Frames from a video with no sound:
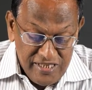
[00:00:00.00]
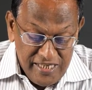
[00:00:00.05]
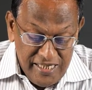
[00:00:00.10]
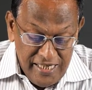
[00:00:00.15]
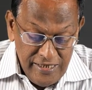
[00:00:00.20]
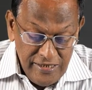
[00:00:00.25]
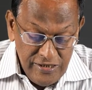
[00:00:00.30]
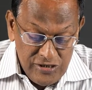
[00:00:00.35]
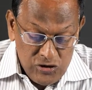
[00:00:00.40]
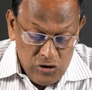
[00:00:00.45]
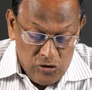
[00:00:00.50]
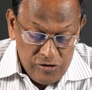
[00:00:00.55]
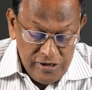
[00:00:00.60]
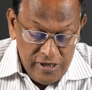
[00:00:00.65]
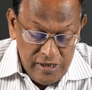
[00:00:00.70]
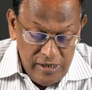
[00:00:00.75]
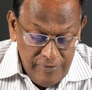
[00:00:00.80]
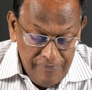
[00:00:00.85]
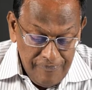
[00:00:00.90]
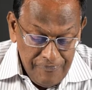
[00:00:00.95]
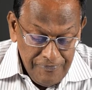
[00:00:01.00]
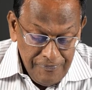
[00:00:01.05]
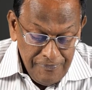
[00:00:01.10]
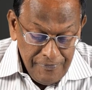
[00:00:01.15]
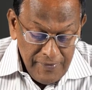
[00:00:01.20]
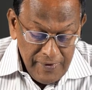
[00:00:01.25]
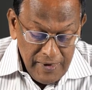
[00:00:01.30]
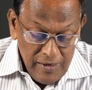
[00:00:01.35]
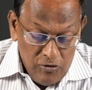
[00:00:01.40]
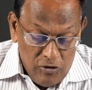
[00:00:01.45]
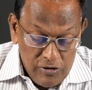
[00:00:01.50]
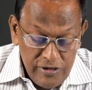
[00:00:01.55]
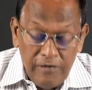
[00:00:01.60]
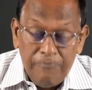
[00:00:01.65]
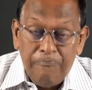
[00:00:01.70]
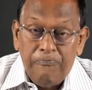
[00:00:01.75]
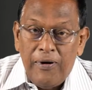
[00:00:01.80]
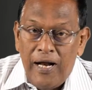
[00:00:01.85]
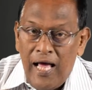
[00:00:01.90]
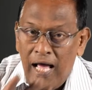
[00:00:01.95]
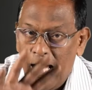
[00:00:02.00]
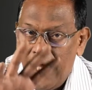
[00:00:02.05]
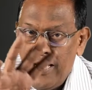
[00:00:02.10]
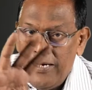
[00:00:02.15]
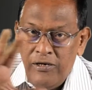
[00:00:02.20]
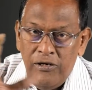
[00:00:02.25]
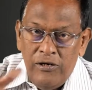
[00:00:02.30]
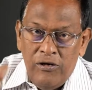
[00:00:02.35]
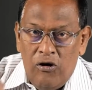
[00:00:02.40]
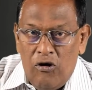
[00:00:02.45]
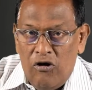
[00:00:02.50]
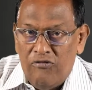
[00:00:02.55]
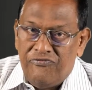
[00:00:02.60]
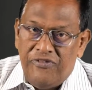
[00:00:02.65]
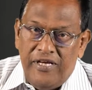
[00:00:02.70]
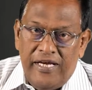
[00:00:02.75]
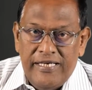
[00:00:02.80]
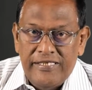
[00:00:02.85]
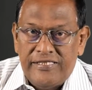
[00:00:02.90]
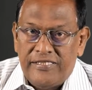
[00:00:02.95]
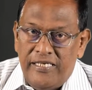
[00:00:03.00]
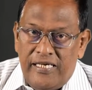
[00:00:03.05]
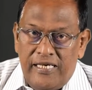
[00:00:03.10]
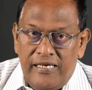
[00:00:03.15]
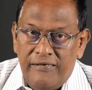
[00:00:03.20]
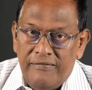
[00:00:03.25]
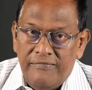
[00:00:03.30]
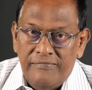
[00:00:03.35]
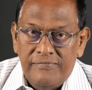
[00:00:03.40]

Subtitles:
hints on the plan of the essay.